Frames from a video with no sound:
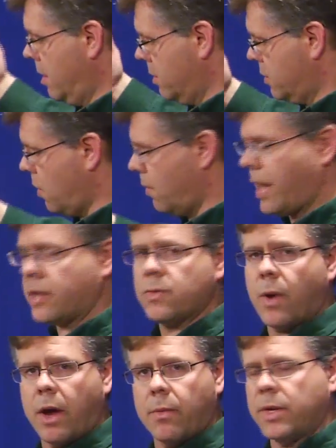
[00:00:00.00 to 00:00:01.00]
So that's
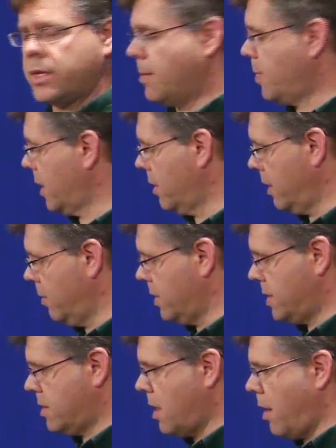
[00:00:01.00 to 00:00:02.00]
why we typically would
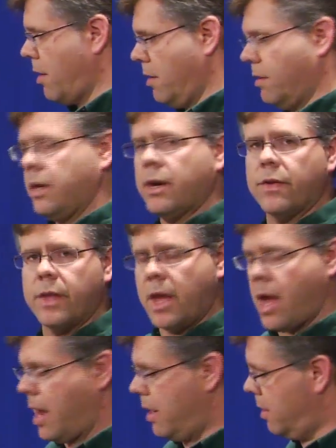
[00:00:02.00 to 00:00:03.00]
start near the
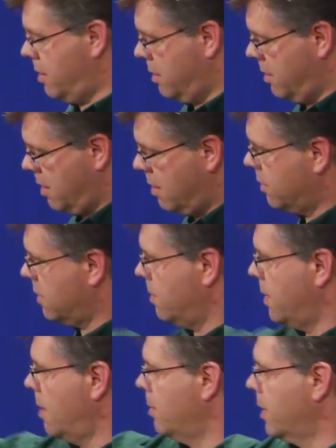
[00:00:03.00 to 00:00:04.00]
end to
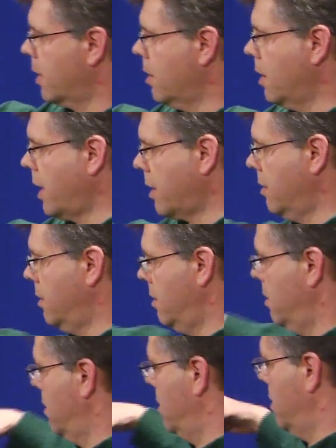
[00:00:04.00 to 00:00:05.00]
be able to collect
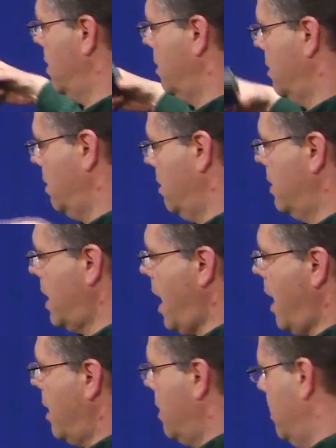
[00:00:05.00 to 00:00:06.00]

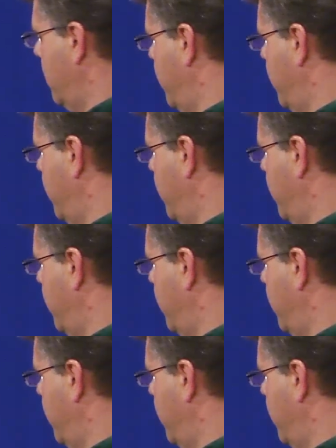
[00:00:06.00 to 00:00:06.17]
data.